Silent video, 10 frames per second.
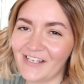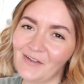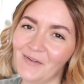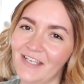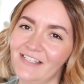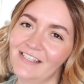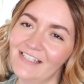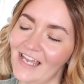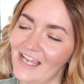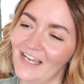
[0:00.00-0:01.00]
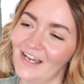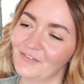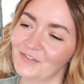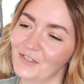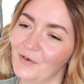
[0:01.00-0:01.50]
so it's the day
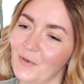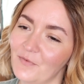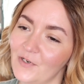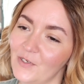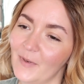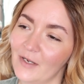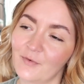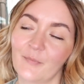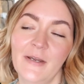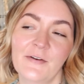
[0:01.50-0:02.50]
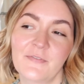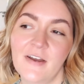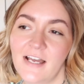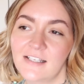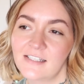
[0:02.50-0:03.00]
after we flew back from
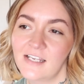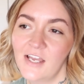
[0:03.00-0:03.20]
Belfast.